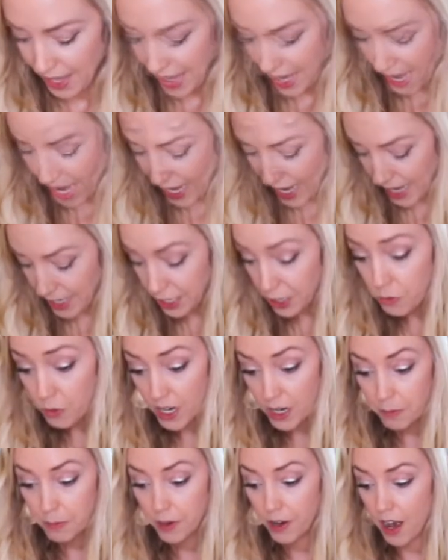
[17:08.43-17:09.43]
And I do want
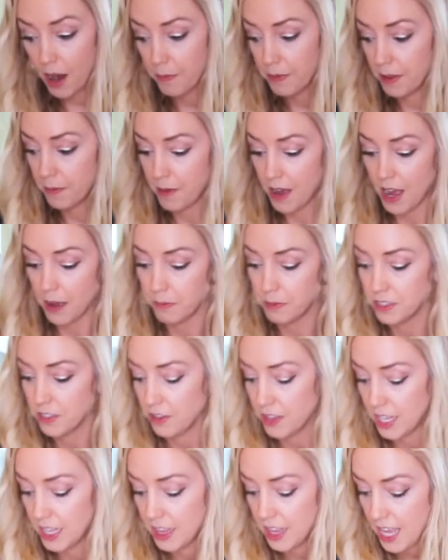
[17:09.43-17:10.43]
to prop them up so
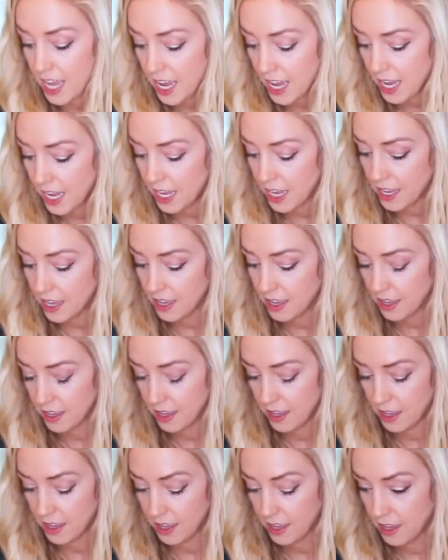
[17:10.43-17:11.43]
that they
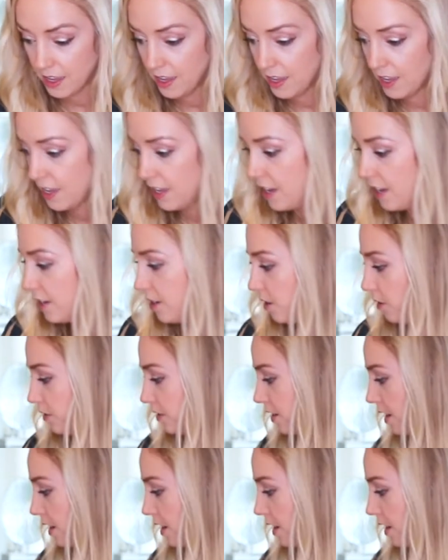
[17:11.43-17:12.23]
don't